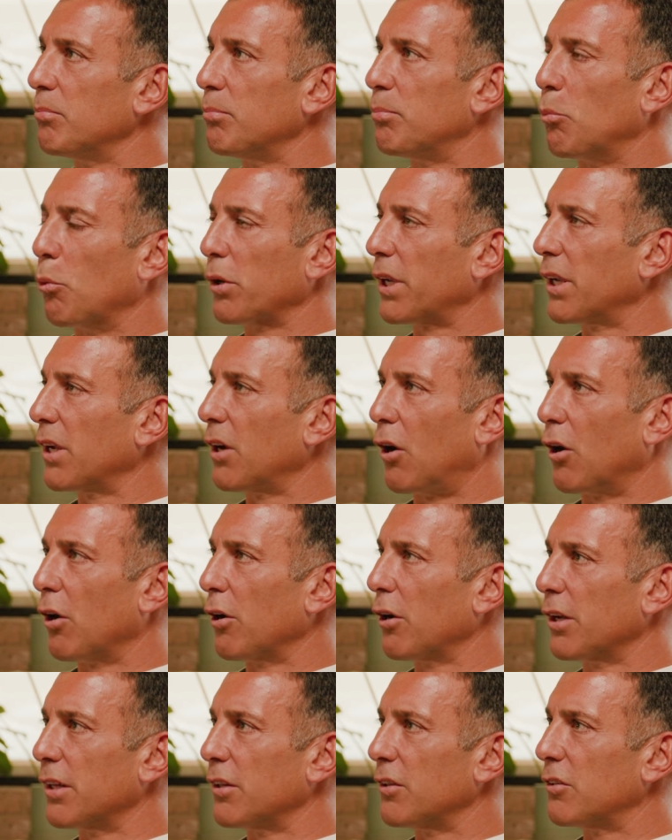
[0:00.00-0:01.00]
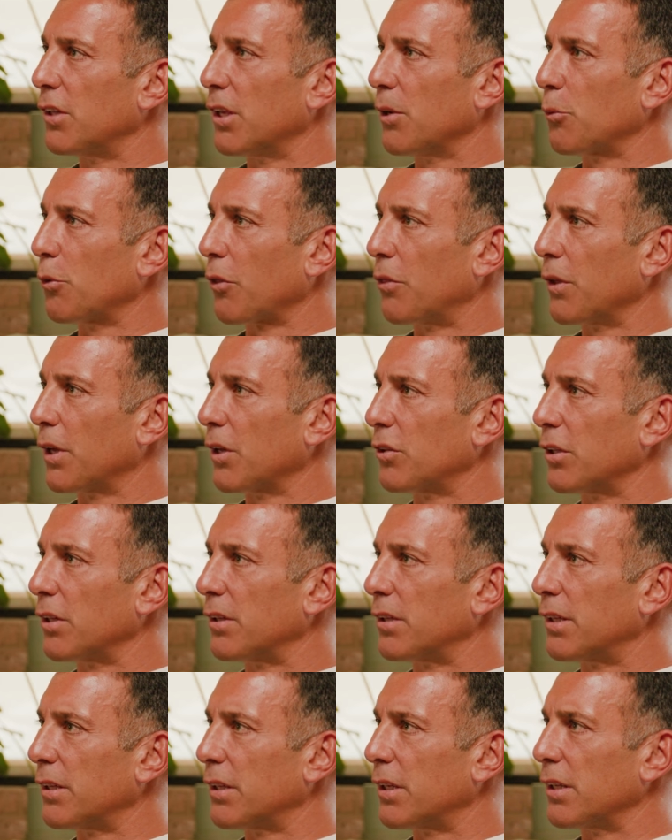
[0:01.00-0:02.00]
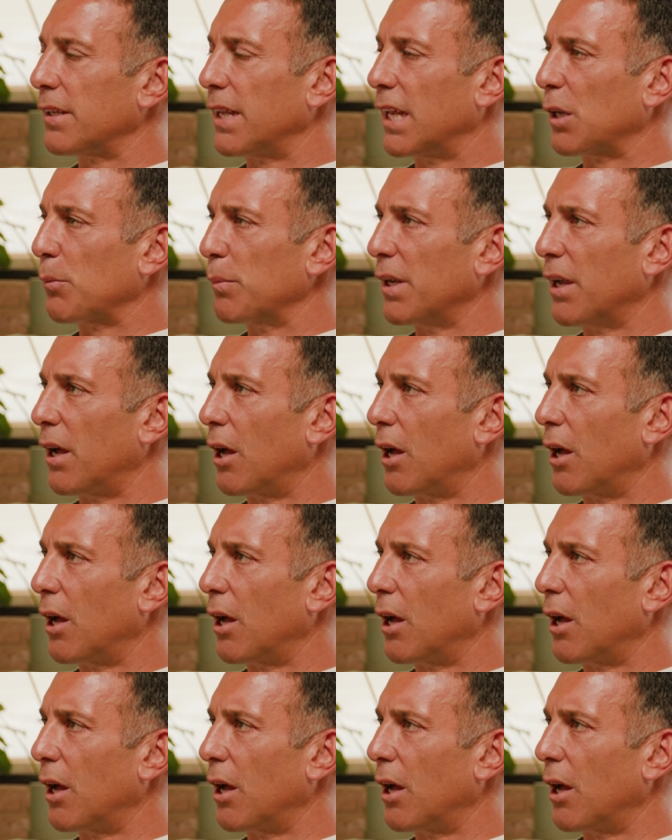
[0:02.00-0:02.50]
working hard and seeing where things could take me.